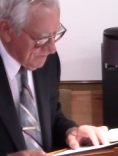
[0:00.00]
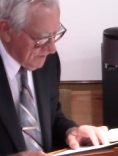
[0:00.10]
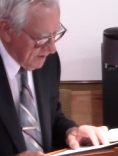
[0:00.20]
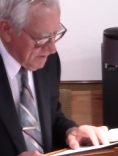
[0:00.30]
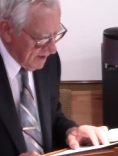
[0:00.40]

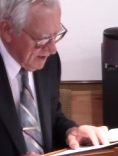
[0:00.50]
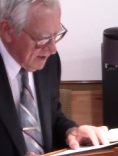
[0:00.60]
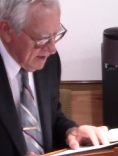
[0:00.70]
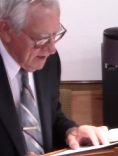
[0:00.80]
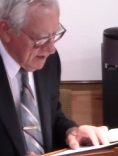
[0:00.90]

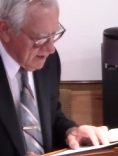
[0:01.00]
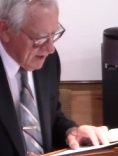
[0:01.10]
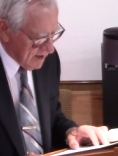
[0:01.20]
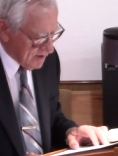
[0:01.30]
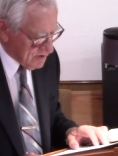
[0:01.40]
Phoebe,
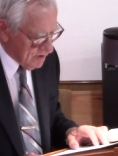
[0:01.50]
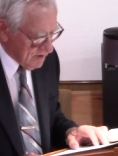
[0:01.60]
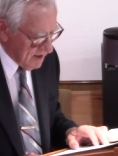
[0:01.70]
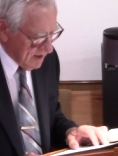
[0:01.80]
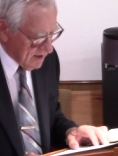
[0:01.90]
uh,
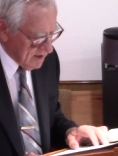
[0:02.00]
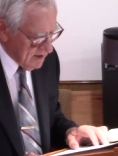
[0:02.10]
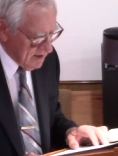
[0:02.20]
Julia,